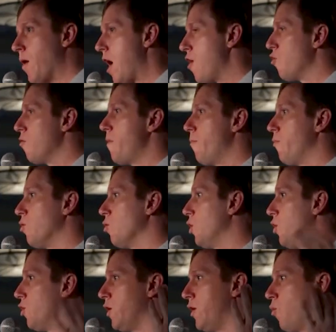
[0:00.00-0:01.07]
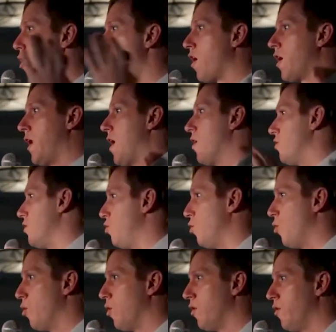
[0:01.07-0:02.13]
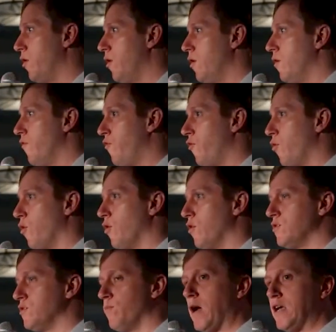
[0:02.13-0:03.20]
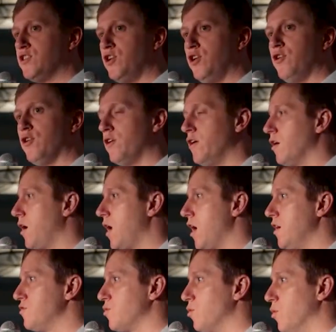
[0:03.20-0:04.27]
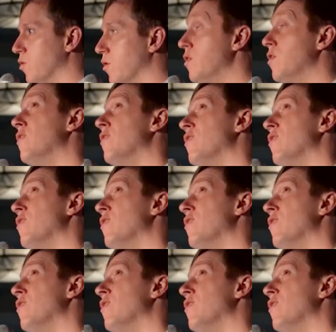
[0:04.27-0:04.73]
I remember literally walking out the door for my senior year in high school,